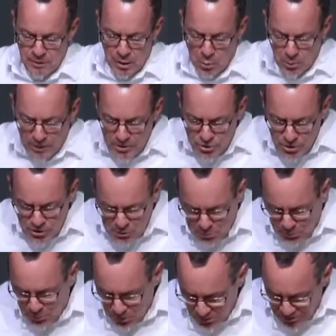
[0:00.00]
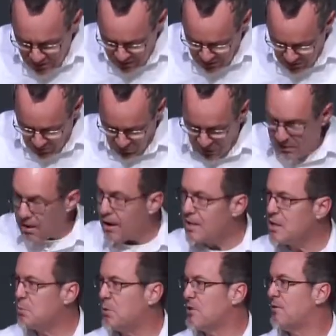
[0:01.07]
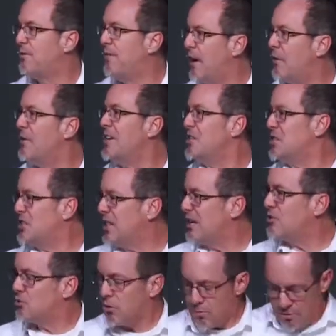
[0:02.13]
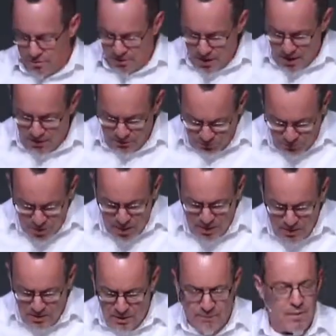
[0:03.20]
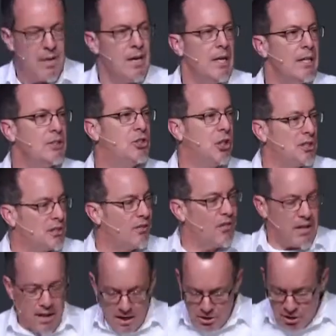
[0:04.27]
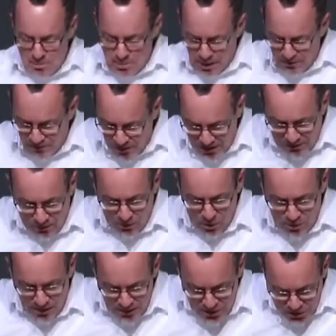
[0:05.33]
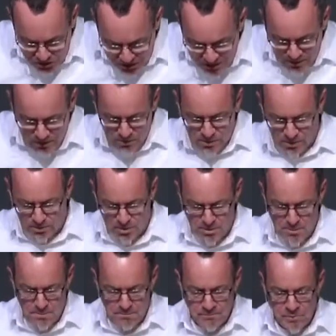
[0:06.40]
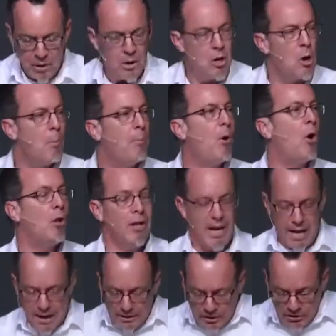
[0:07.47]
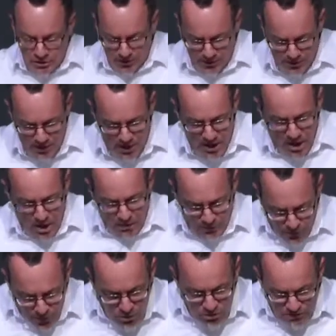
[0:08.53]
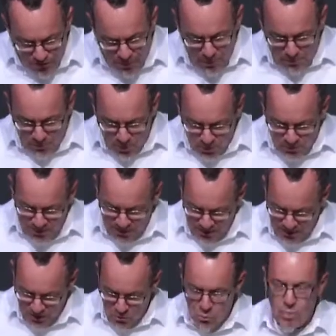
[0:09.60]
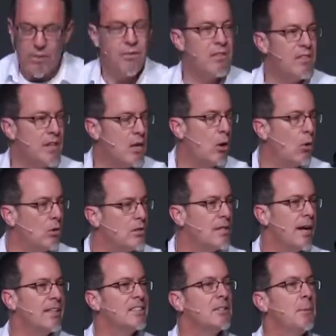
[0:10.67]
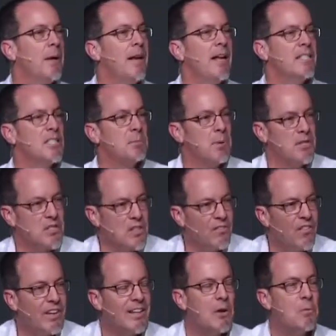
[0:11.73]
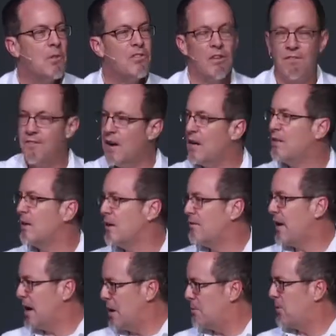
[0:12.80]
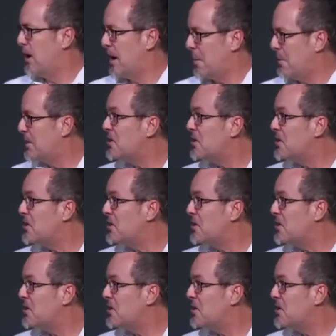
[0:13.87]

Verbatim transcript: When the Jews protested the gospel's very central thrust of justification by faith alone in Jesus alone, Paul answered those very protests with the Old Testament and specifically with the faith of Abraham.